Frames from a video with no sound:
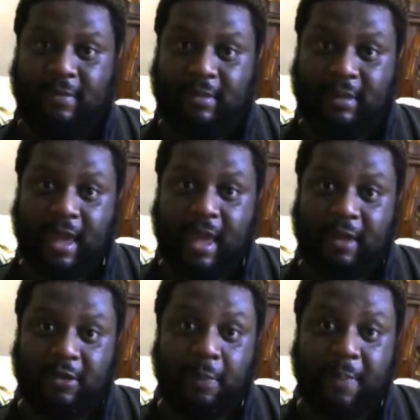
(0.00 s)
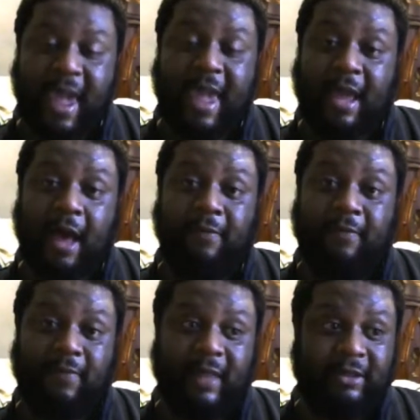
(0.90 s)
yeah, you're paying
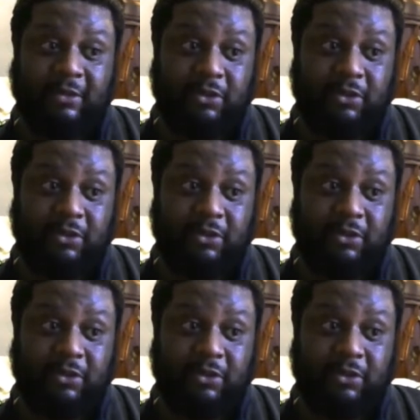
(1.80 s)
like